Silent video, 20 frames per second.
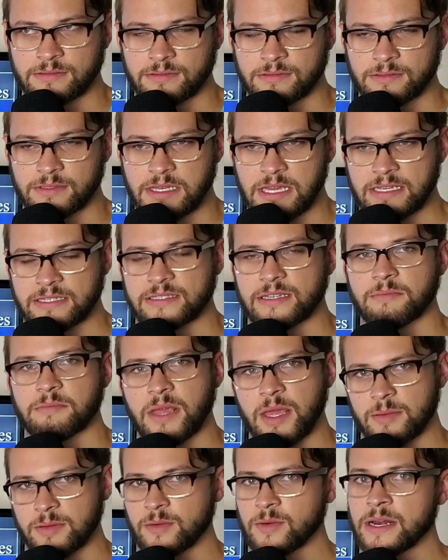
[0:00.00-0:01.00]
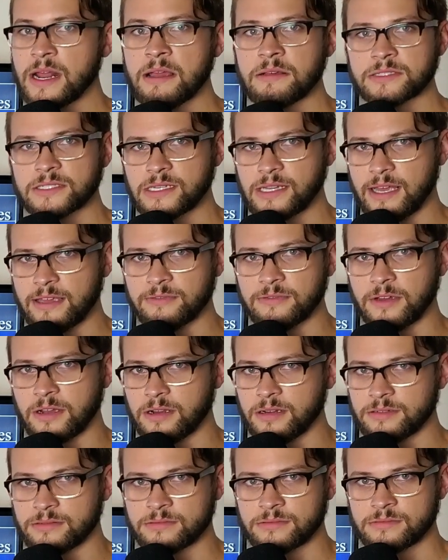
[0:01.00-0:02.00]
Except maybe when I was a lifeguard.
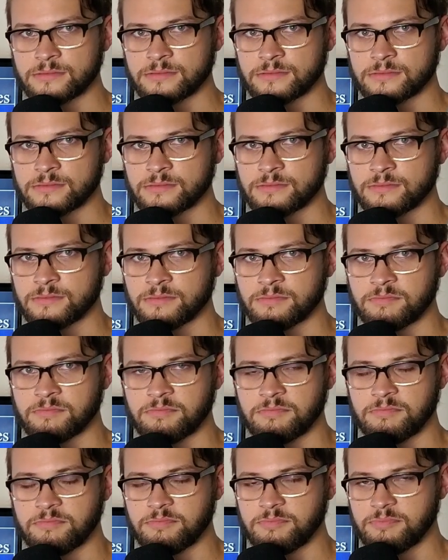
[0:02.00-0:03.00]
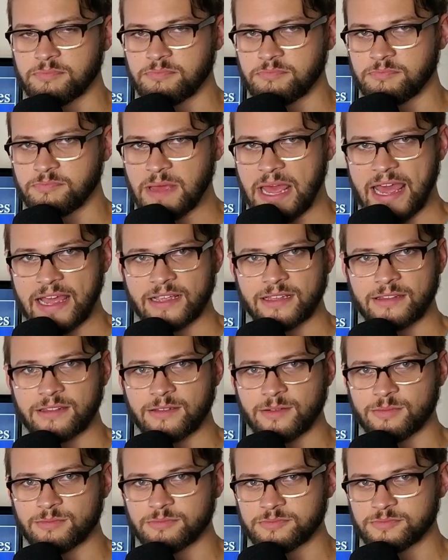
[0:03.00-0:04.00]
Back in the
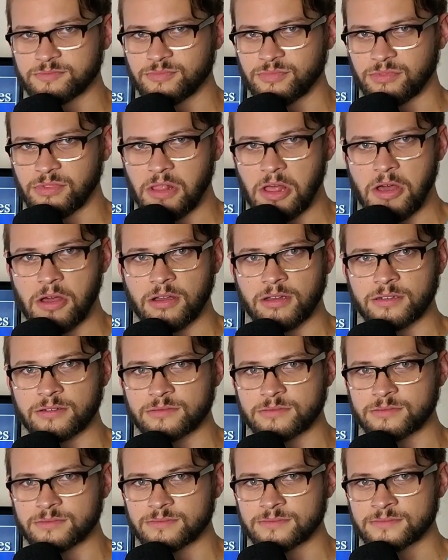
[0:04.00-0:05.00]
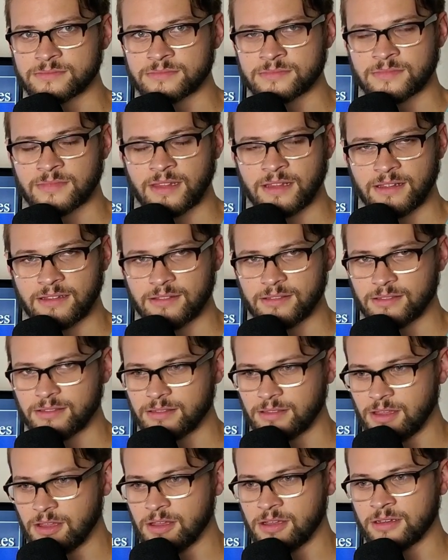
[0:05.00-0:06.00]
long,
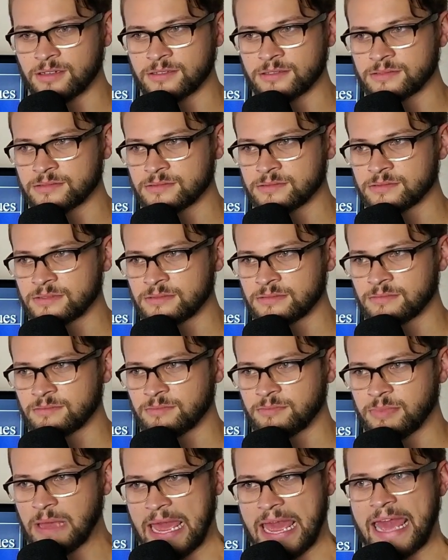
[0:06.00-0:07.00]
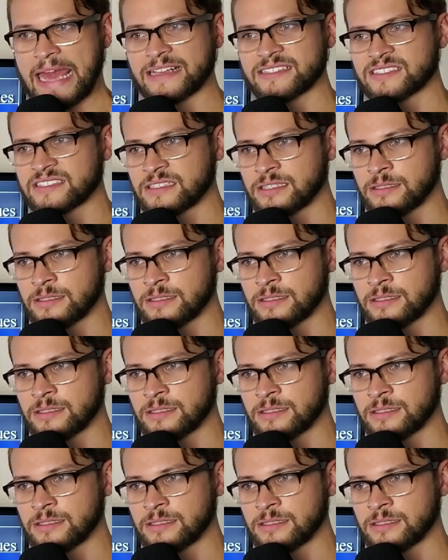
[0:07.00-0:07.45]
long past